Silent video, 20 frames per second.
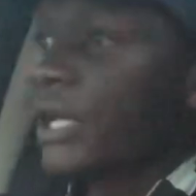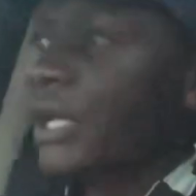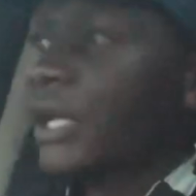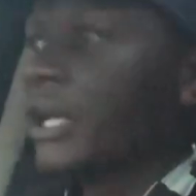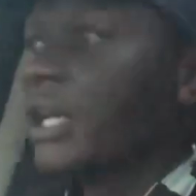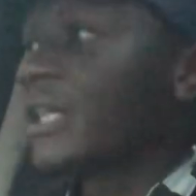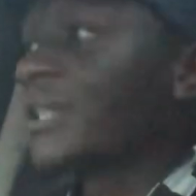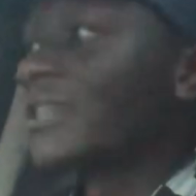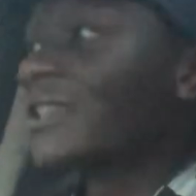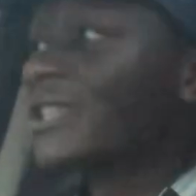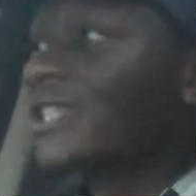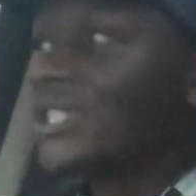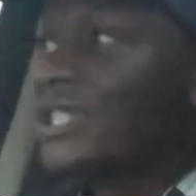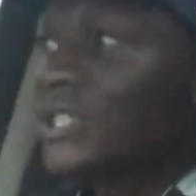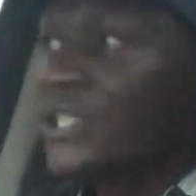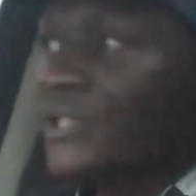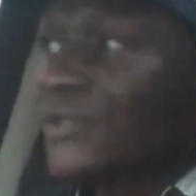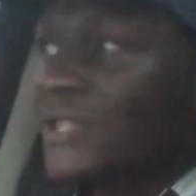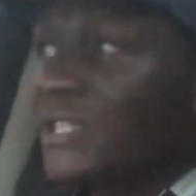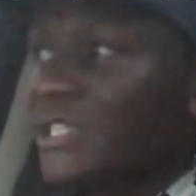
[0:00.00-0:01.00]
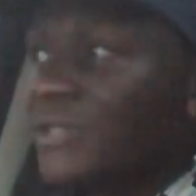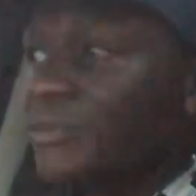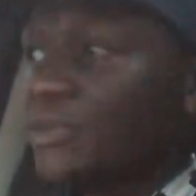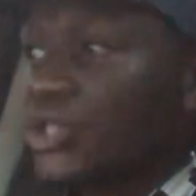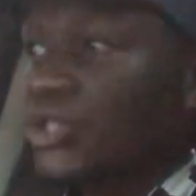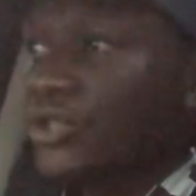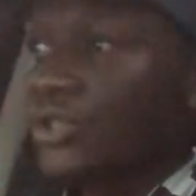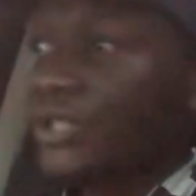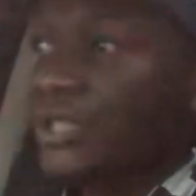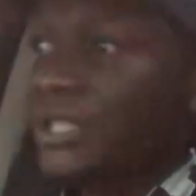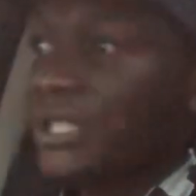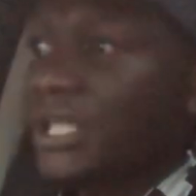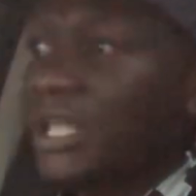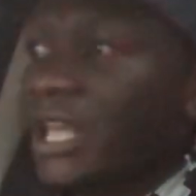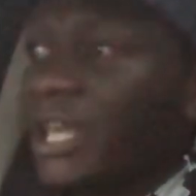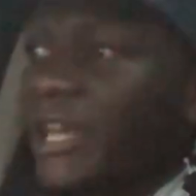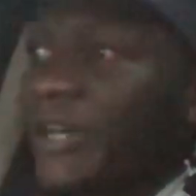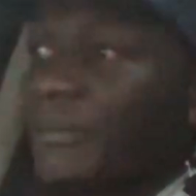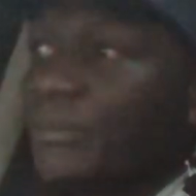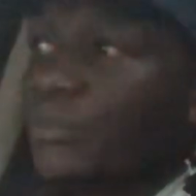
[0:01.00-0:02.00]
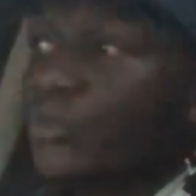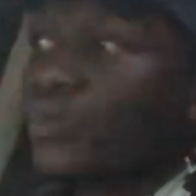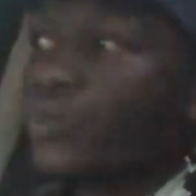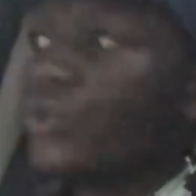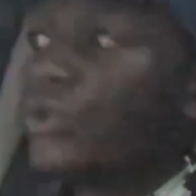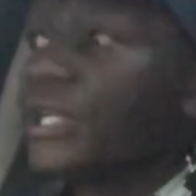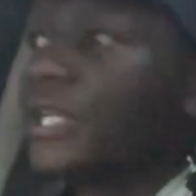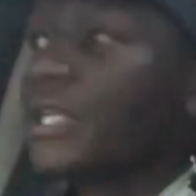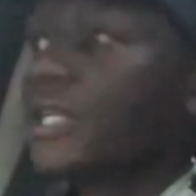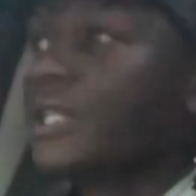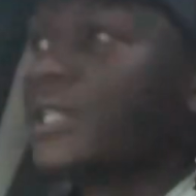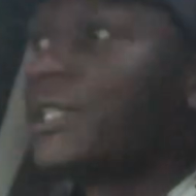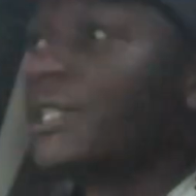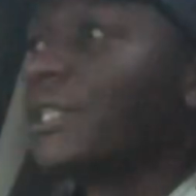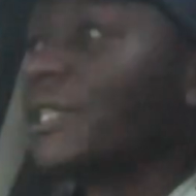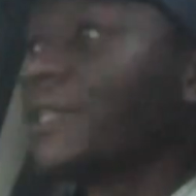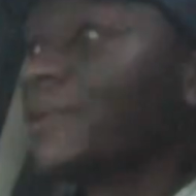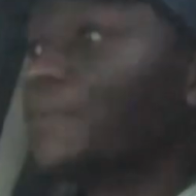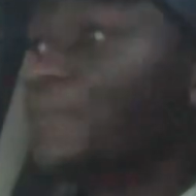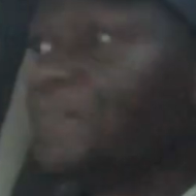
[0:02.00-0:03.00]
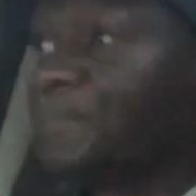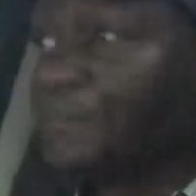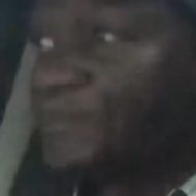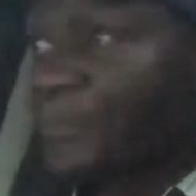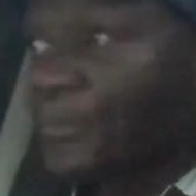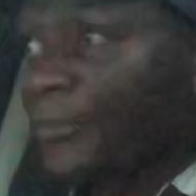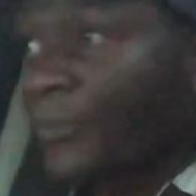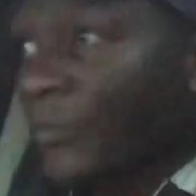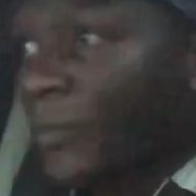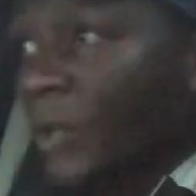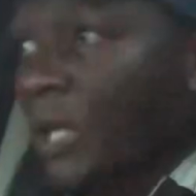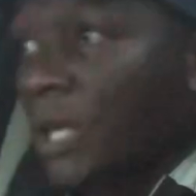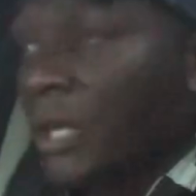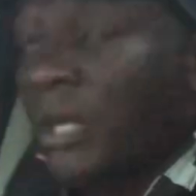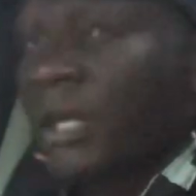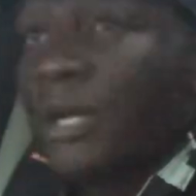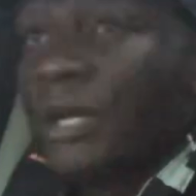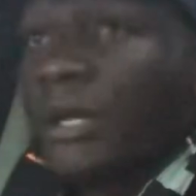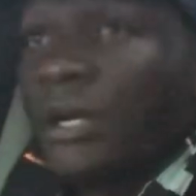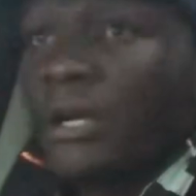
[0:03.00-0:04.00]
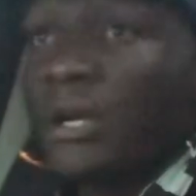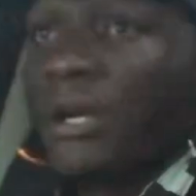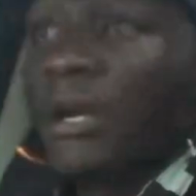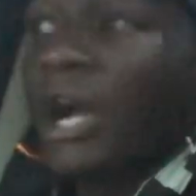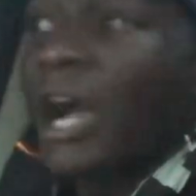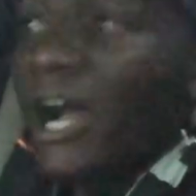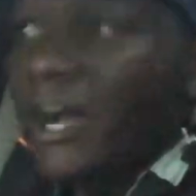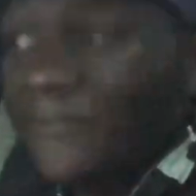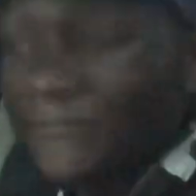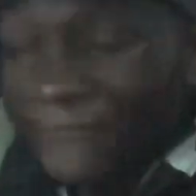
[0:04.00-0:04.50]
uh, these transmissions came with um, a